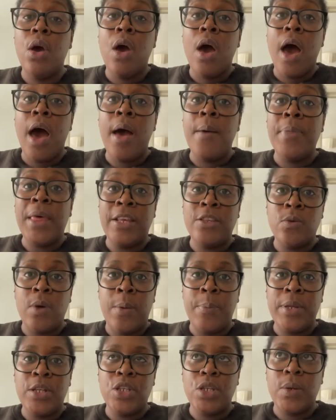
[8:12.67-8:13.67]
that's what
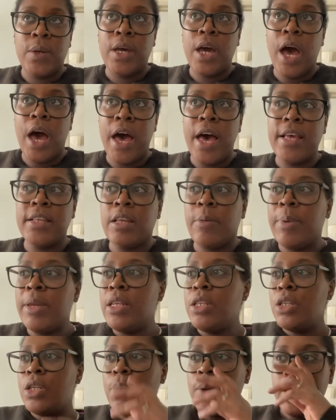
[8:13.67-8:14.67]
I've been doing hers. I've
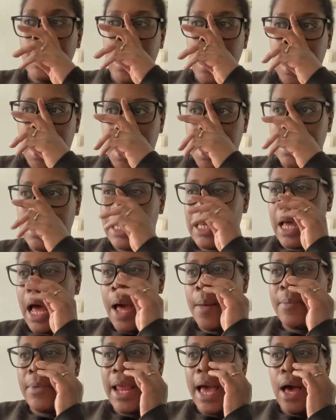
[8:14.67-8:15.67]
been doing her,
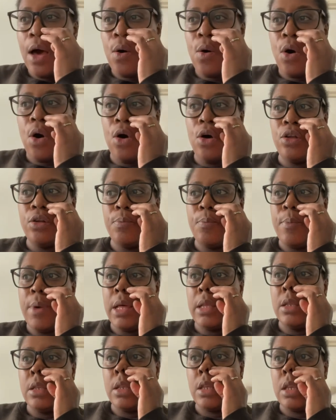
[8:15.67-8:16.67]
I'm now on
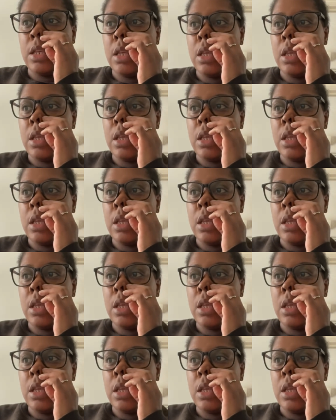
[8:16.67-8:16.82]
month